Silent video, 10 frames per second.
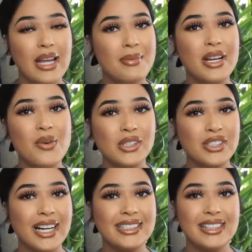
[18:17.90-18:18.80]
let me know what you
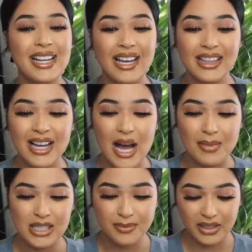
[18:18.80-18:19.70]
guys think in the
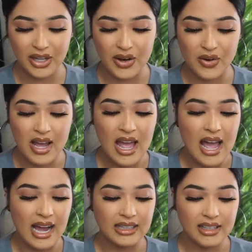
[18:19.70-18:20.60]
comments below
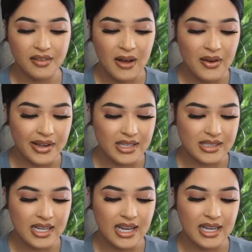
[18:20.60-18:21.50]
i love how
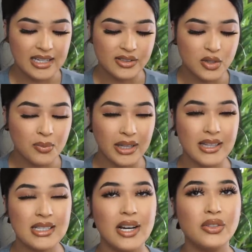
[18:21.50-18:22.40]
easy it is to
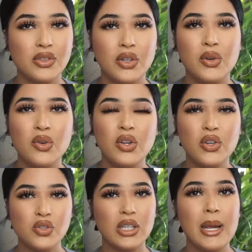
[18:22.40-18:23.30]
blend out too
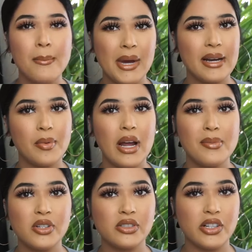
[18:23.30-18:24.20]
usually matte
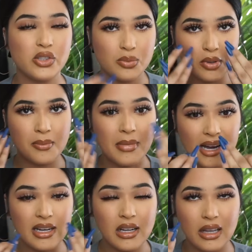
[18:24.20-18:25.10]
primers are super
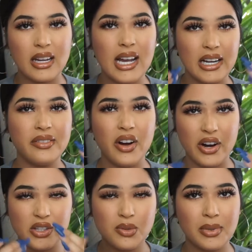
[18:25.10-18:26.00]
matte and like kind of
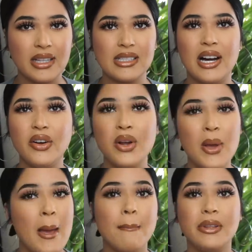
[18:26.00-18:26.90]
hard to blend out
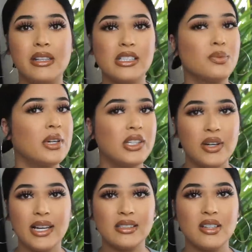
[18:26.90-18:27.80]
but this one you
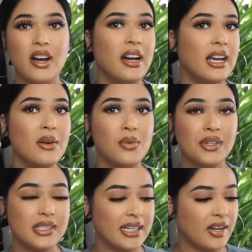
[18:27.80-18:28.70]
guys saw it
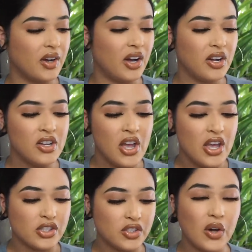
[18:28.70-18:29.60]
wasn't at all
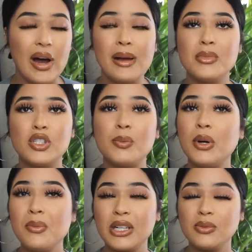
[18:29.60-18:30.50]
so i'm super
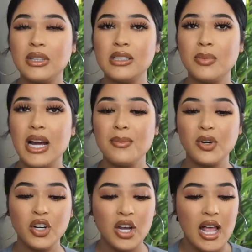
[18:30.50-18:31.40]
impressed with this
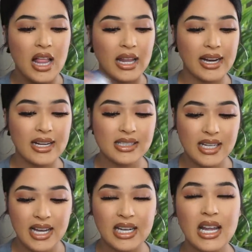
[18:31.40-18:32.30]
primer like i
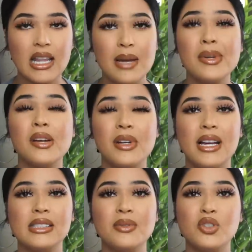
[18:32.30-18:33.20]
said let me know if you
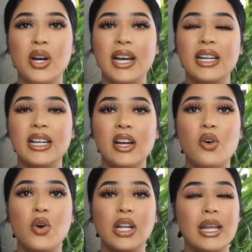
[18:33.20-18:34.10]
guys have tried it
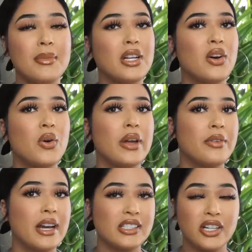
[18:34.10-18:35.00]
or let me know if
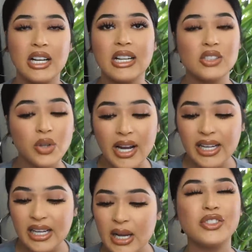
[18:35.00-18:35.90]
you guys are gonna try
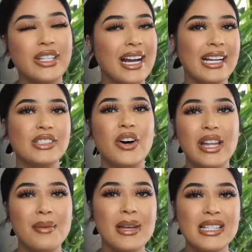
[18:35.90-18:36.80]
it so you guys all
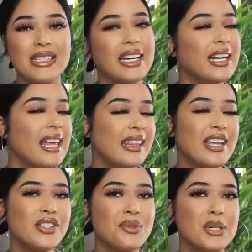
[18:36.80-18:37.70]
that being said
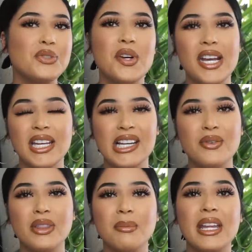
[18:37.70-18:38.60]
thank you so much for hanging
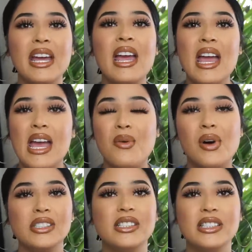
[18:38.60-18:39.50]
out with me and
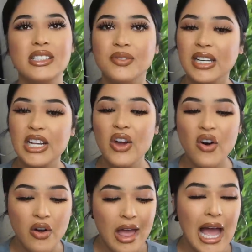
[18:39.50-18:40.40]
watching this
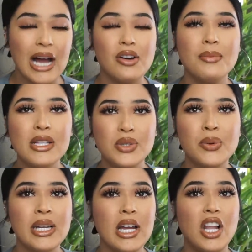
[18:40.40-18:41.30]
video i will be
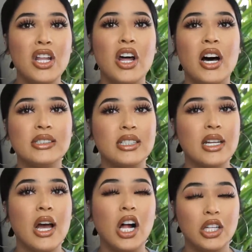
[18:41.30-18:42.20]
doing a lot
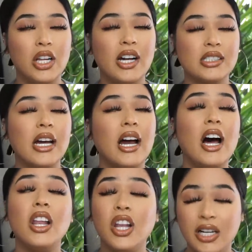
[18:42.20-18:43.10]
a lot
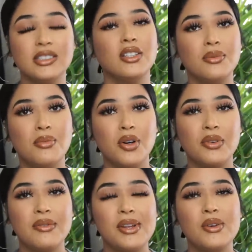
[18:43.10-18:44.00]
a lot of more
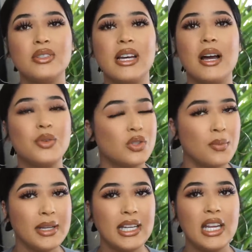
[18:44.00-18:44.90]
reviews i have so
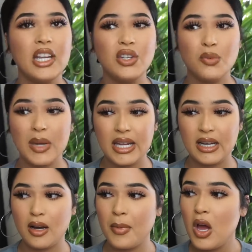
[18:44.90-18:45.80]
many many new
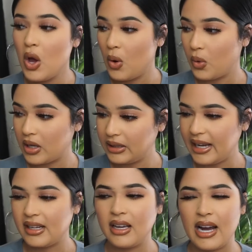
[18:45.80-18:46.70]
makeup
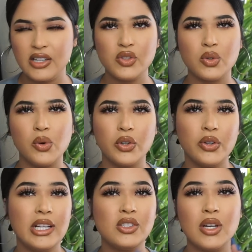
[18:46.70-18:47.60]
like I just ordered
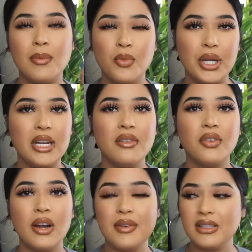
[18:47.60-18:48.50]
it so I'm waiting
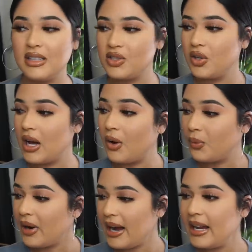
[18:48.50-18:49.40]
for everything to
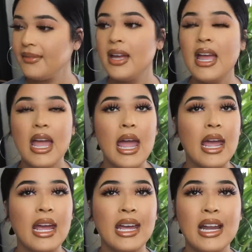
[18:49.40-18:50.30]
arrive
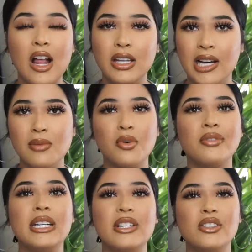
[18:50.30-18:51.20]
and a lot of more
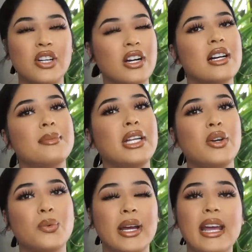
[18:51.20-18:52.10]
videos are coming
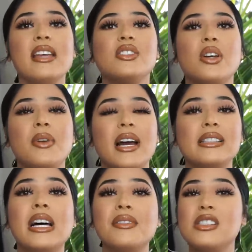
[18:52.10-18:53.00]
your way so if you
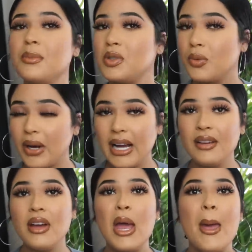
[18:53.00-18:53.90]
guys haven't subscribed